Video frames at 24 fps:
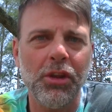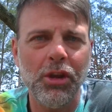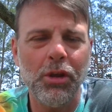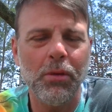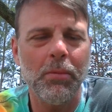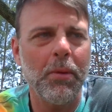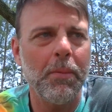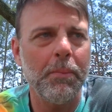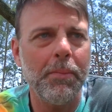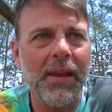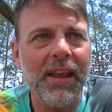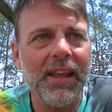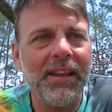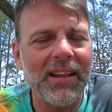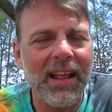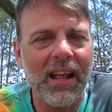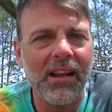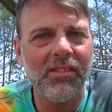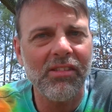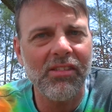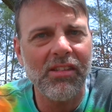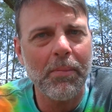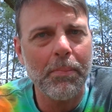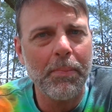human being.
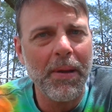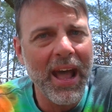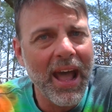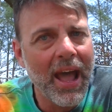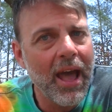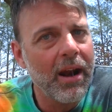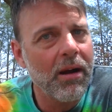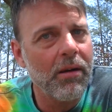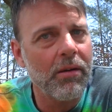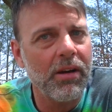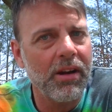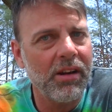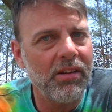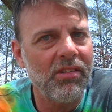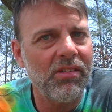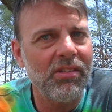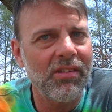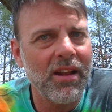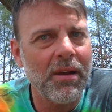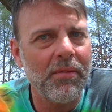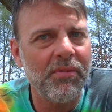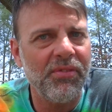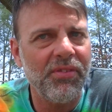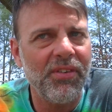That's the pattern in
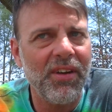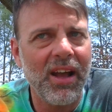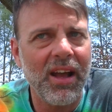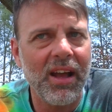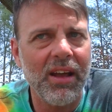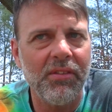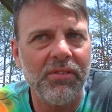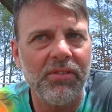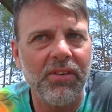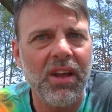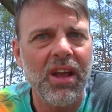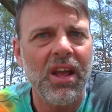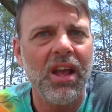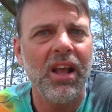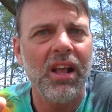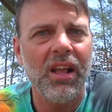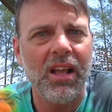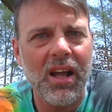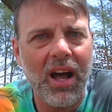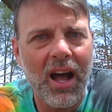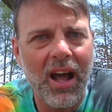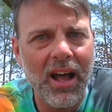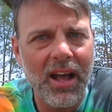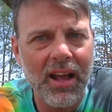step 5.
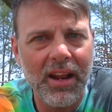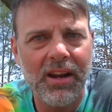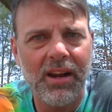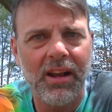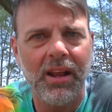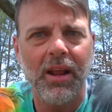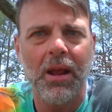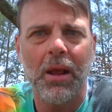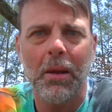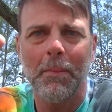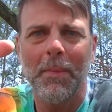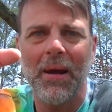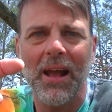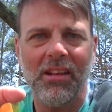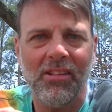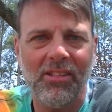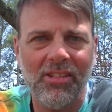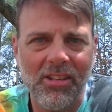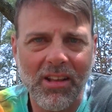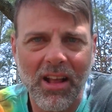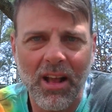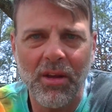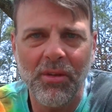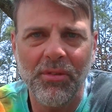God,
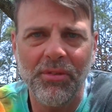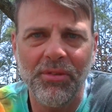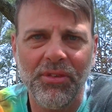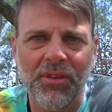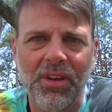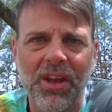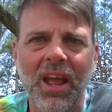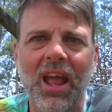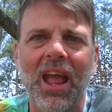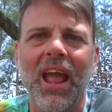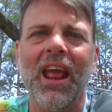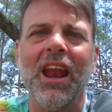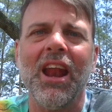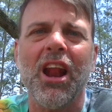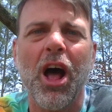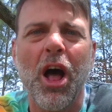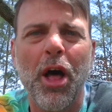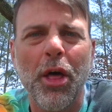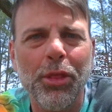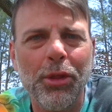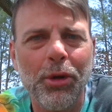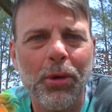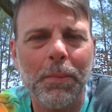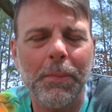myself, and
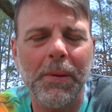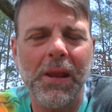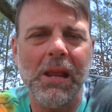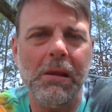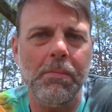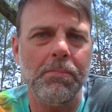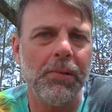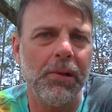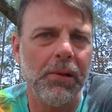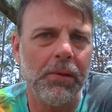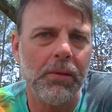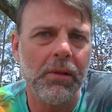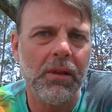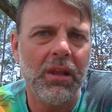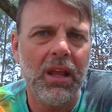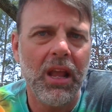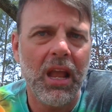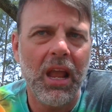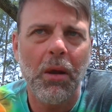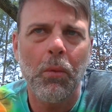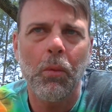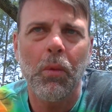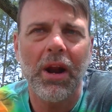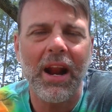other people.
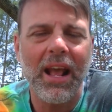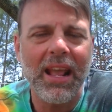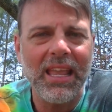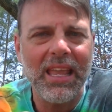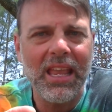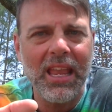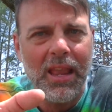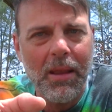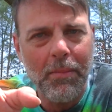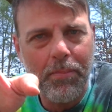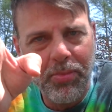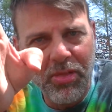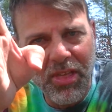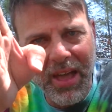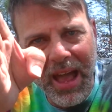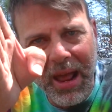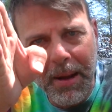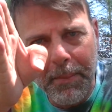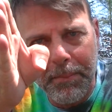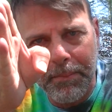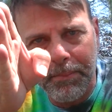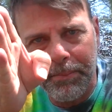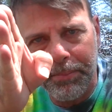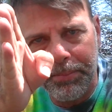And when I keep
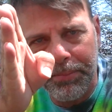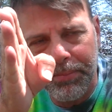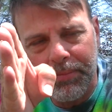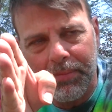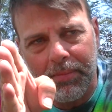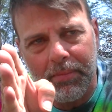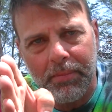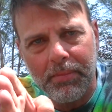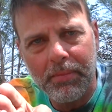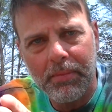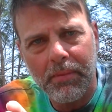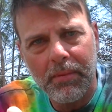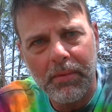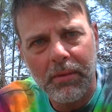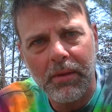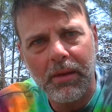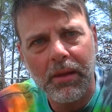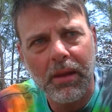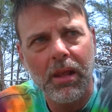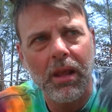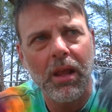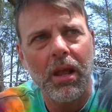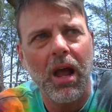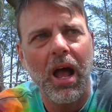that
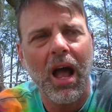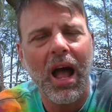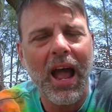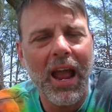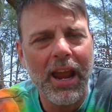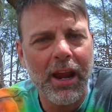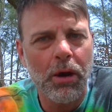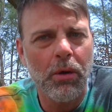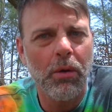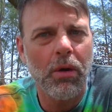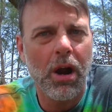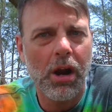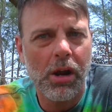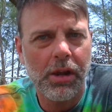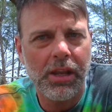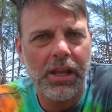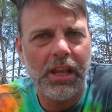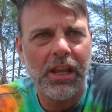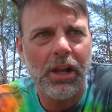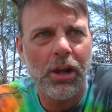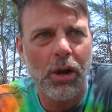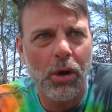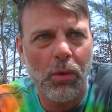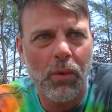
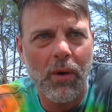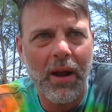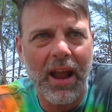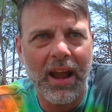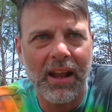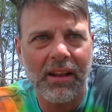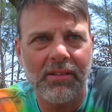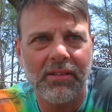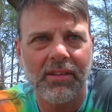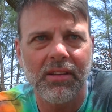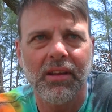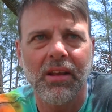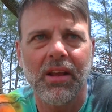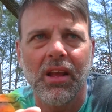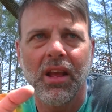hierarchy correct,